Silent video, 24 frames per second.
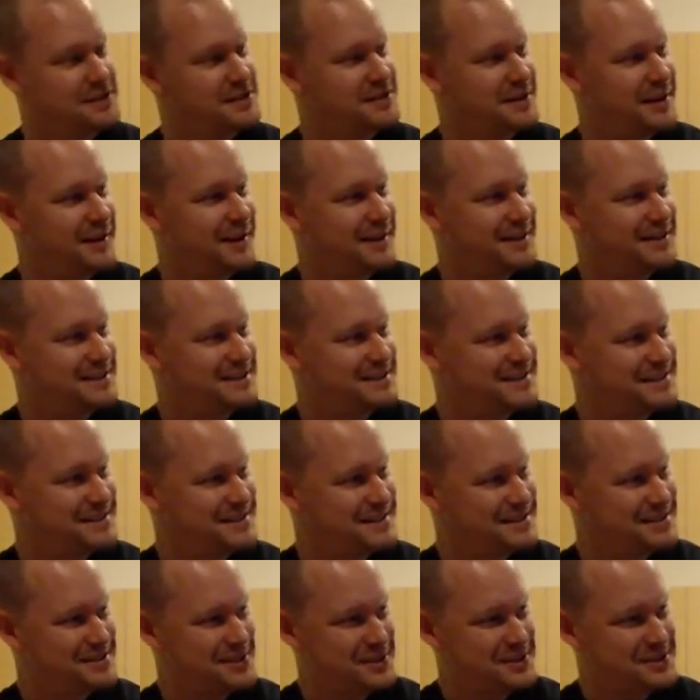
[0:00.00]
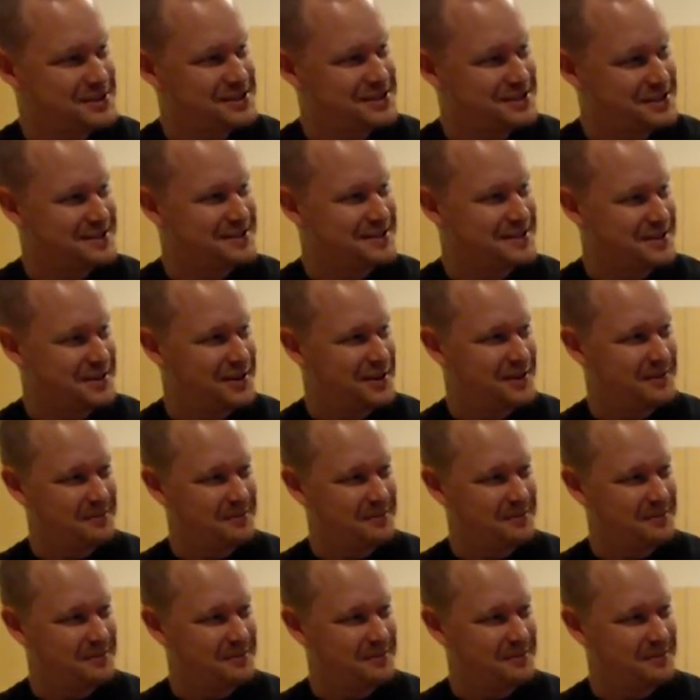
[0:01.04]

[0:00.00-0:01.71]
sized sausages that